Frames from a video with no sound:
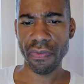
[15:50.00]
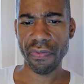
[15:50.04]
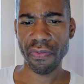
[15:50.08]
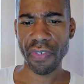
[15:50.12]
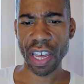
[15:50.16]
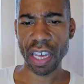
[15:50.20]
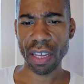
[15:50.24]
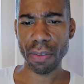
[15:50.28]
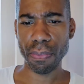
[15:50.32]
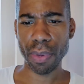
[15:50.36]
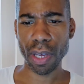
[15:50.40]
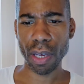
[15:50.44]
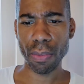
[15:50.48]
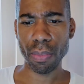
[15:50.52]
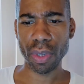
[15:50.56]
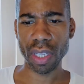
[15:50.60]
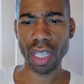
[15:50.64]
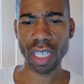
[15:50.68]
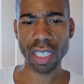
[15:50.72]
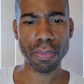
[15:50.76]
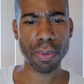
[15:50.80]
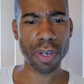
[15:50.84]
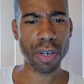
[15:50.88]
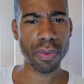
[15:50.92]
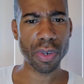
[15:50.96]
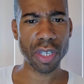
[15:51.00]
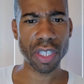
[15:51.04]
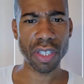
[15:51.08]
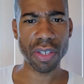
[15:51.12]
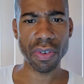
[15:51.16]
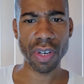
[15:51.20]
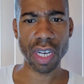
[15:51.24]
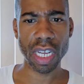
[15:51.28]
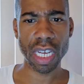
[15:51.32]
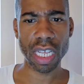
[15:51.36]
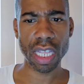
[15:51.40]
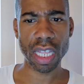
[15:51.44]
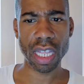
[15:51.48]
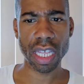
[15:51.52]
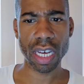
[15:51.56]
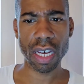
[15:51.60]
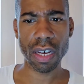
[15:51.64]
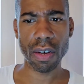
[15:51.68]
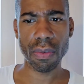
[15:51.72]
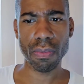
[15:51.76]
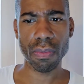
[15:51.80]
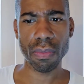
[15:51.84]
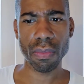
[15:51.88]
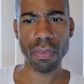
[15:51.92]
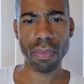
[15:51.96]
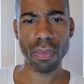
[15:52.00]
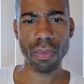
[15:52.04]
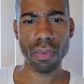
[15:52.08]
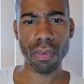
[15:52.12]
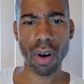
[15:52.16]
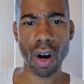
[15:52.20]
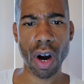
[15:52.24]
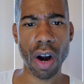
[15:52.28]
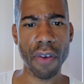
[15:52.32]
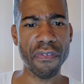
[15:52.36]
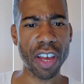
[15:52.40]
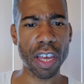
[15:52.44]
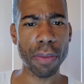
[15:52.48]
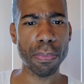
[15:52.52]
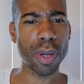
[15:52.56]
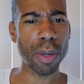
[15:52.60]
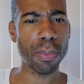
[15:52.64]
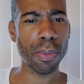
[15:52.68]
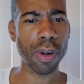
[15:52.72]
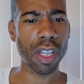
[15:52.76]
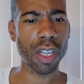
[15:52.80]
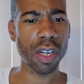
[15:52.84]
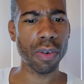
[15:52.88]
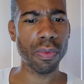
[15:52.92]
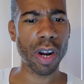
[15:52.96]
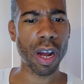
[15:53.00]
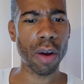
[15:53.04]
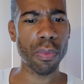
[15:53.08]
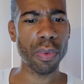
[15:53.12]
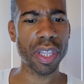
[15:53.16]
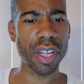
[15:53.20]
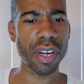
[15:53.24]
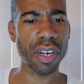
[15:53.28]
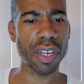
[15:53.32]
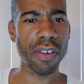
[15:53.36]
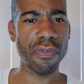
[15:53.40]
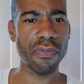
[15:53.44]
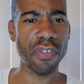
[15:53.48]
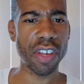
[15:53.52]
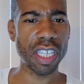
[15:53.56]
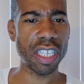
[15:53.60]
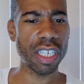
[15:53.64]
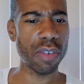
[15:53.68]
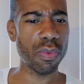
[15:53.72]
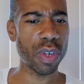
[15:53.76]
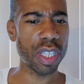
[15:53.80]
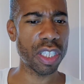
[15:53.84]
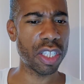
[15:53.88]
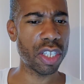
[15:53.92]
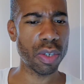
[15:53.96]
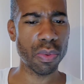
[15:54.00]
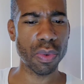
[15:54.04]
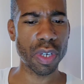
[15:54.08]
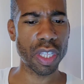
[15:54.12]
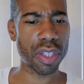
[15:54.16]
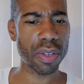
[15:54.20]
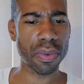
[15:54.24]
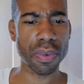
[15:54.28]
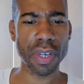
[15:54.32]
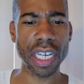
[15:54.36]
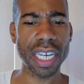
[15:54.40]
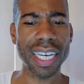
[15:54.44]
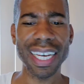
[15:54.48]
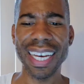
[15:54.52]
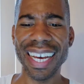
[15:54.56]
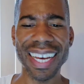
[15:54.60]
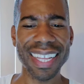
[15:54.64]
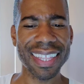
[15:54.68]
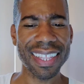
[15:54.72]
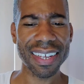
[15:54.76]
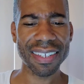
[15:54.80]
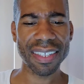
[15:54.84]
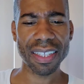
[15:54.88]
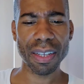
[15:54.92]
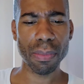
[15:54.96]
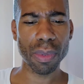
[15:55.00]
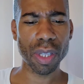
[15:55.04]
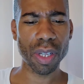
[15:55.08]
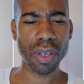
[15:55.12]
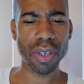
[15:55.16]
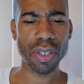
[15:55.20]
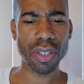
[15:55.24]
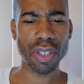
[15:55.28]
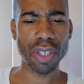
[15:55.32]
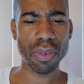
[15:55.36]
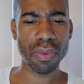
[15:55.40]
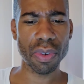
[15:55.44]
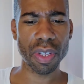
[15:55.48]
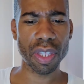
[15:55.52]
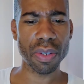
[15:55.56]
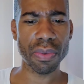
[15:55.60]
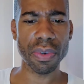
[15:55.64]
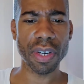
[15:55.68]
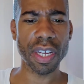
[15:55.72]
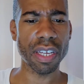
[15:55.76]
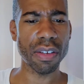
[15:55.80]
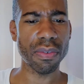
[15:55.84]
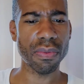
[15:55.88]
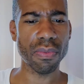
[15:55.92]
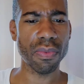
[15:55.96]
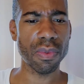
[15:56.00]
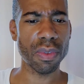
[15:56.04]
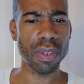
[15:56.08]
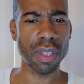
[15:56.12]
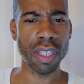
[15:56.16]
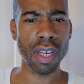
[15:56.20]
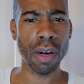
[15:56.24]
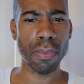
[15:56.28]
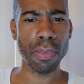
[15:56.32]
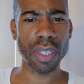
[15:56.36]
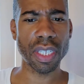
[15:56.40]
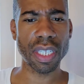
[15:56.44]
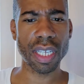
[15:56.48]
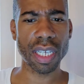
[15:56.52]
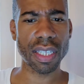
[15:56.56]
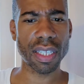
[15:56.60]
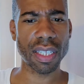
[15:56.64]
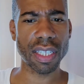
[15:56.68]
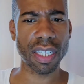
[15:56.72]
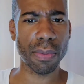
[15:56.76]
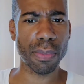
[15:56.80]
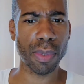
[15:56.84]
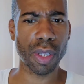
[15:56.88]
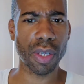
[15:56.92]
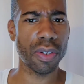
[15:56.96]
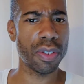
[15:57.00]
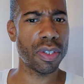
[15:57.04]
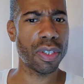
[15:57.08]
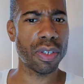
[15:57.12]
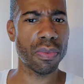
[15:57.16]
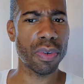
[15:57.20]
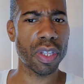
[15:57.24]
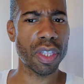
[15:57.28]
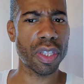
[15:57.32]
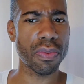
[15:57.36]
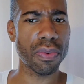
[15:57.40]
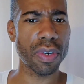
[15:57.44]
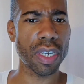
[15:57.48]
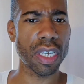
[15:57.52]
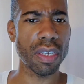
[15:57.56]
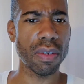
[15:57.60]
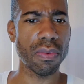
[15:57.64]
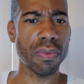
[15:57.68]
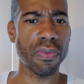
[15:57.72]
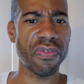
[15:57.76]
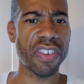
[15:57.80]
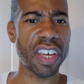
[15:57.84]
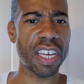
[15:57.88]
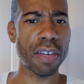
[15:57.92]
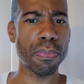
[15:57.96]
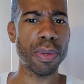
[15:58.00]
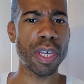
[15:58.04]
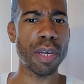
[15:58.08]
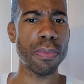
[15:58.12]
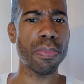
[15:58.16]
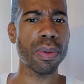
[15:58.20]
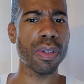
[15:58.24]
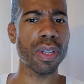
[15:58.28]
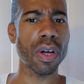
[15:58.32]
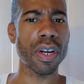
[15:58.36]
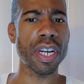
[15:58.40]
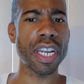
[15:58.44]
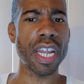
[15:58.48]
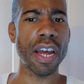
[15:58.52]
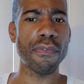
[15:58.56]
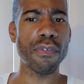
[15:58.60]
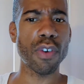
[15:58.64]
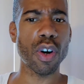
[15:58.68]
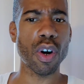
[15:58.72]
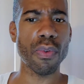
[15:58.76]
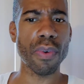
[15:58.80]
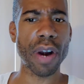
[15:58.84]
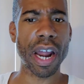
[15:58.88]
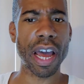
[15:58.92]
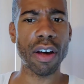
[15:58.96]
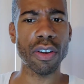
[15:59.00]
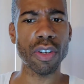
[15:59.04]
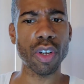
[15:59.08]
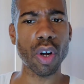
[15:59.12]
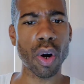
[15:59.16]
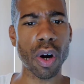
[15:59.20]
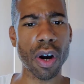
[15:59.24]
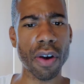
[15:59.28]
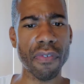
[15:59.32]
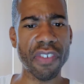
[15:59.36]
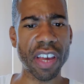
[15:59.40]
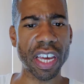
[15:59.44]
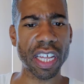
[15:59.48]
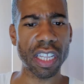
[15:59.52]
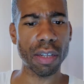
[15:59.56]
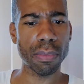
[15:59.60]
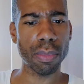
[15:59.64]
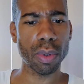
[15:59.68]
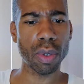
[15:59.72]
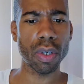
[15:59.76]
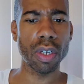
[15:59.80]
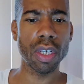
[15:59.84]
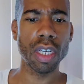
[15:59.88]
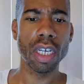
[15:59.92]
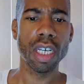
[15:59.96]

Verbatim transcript: Fake people disappear when you need them, or fake people only around when they're convenient with two and three. That's similar to two and three. Number six is similar to two and three. Fake people are never around or available.